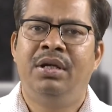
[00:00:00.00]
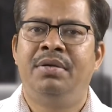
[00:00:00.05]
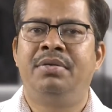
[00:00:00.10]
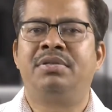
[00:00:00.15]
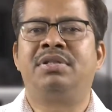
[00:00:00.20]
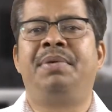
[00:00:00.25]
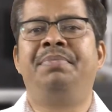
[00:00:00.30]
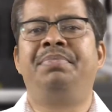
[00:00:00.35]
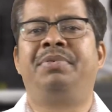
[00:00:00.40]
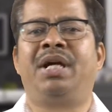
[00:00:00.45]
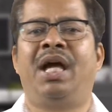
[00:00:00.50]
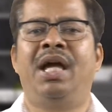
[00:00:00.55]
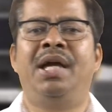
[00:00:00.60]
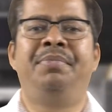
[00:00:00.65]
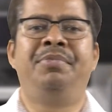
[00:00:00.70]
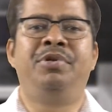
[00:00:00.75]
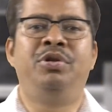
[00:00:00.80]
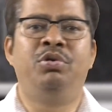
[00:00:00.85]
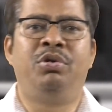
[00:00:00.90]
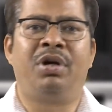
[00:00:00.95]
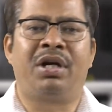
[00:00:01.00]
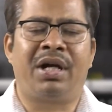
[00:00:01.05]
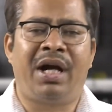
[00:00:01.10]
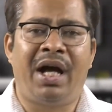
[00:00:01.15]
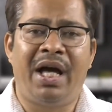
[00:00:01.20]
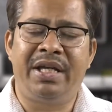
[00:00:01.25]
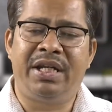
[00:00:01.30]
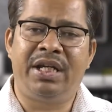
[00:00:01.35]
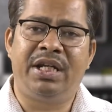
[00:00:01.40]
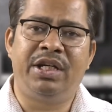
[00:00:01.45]
Sometime you are
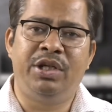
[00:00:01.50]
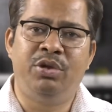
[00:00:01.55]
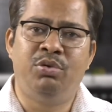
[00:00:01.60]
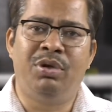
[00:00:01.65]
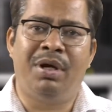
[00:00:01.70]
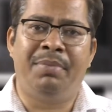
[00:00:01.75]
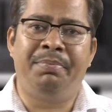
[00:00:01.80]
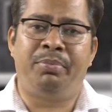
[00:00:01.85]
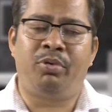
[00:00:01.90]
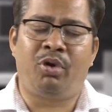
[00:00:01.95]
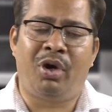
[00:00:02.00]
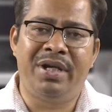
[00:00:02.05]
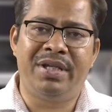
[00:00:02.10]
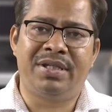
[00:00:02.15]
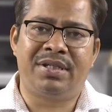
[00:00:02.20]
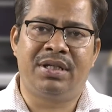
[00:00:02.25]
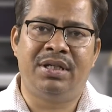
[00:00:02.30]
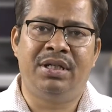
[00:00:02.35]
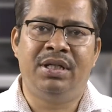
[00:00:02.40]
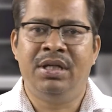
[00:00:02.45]
hiring new employees,